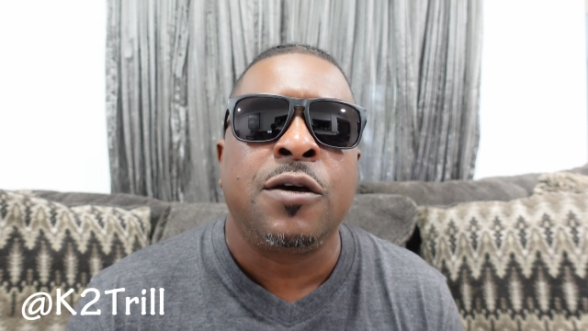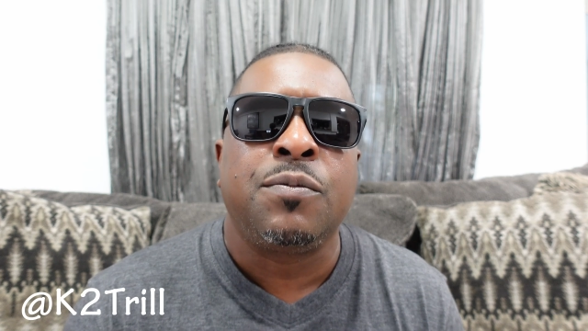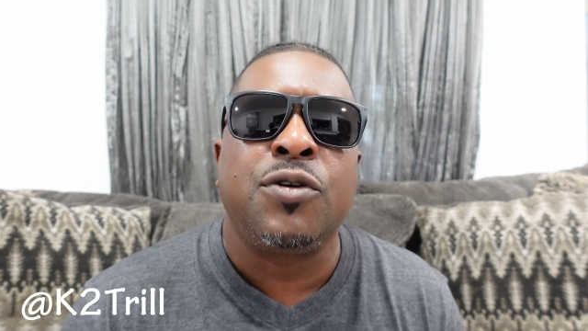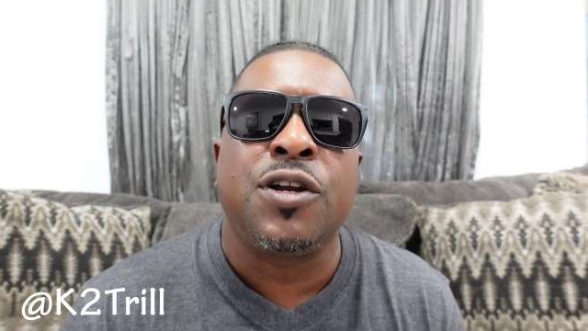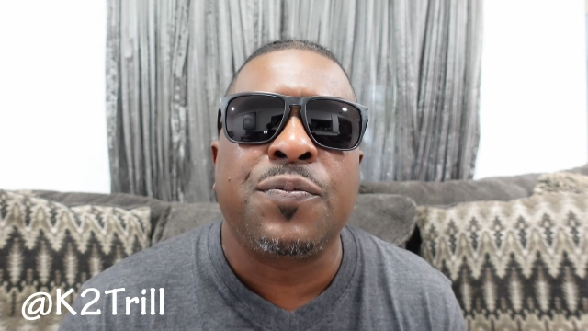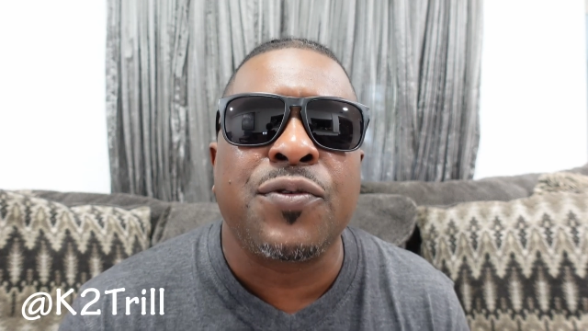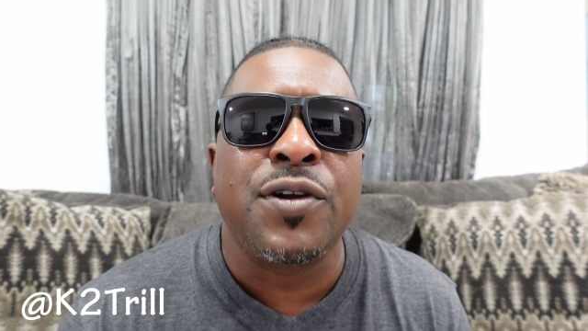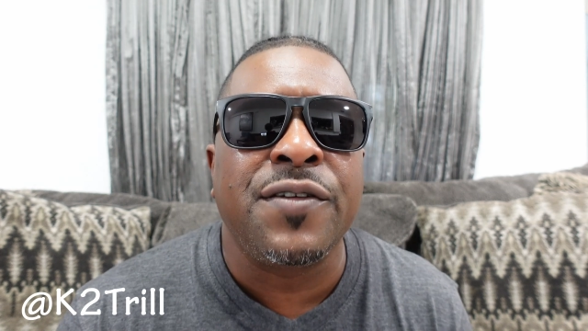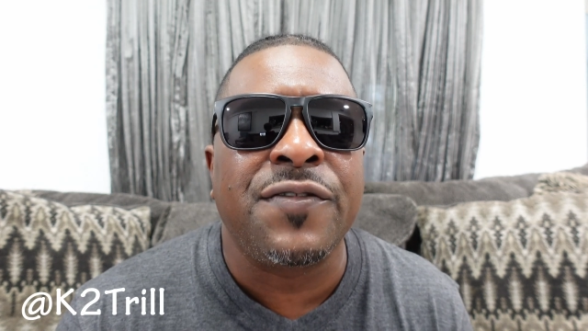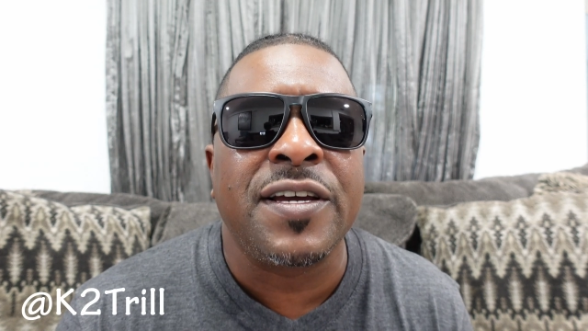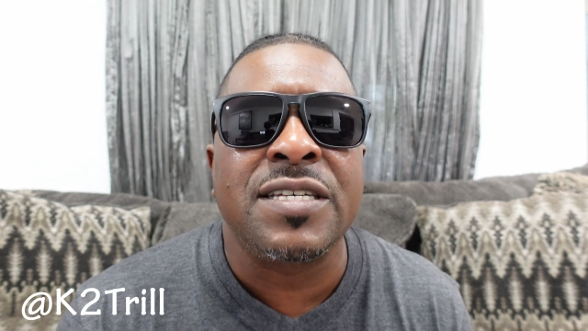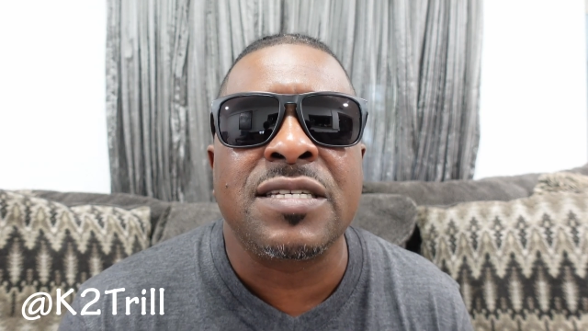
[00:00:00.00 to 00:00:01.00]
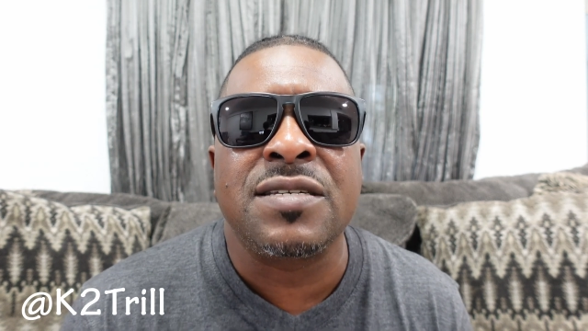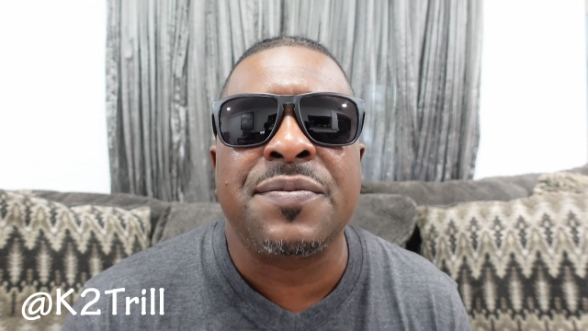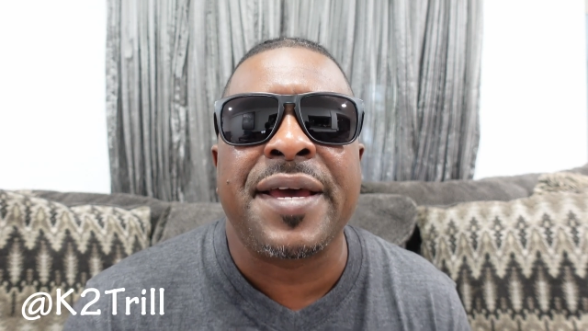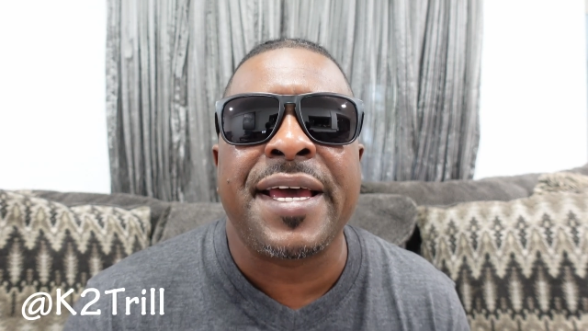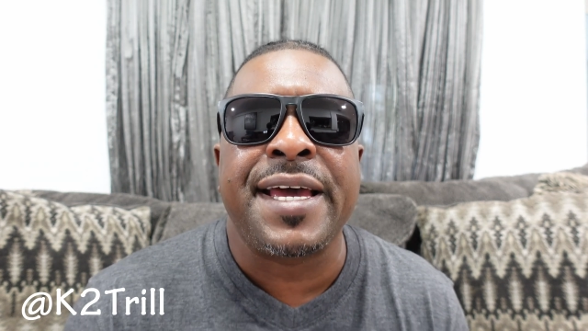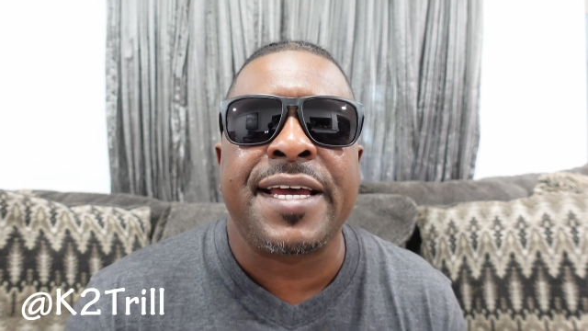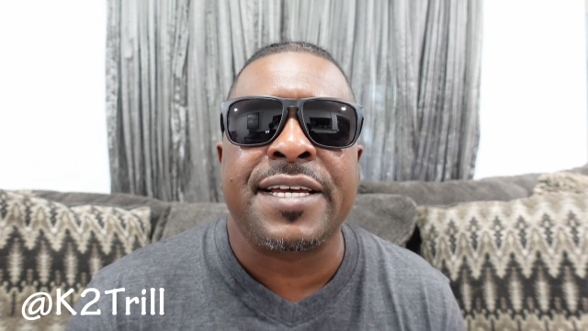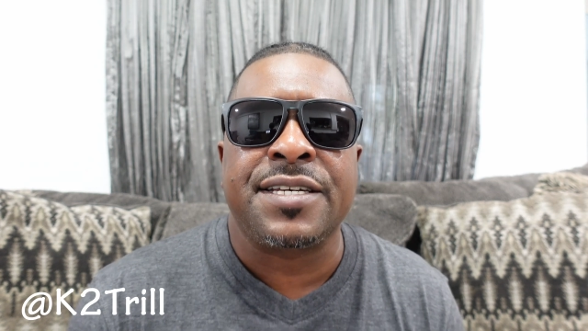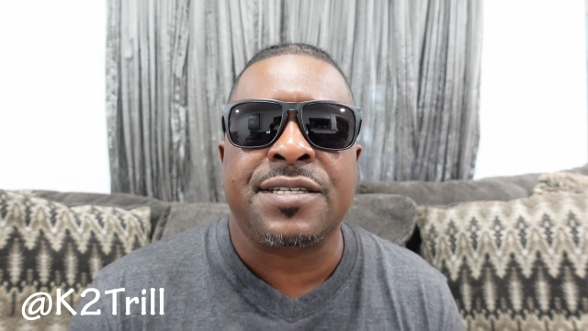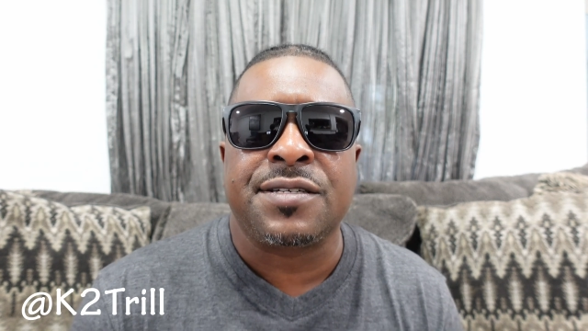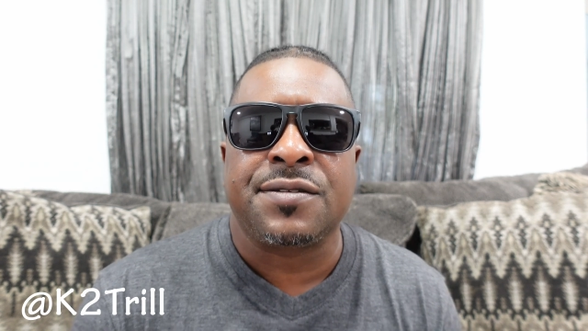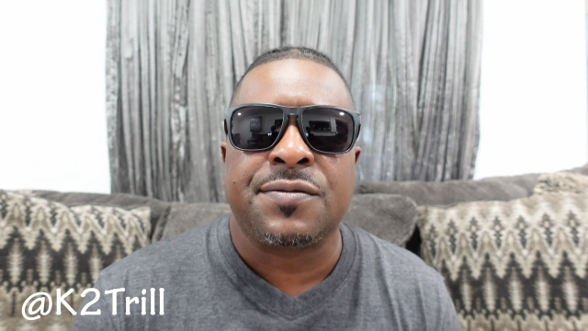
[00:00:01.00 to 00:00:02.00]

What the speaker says: but a pretty face and some ass.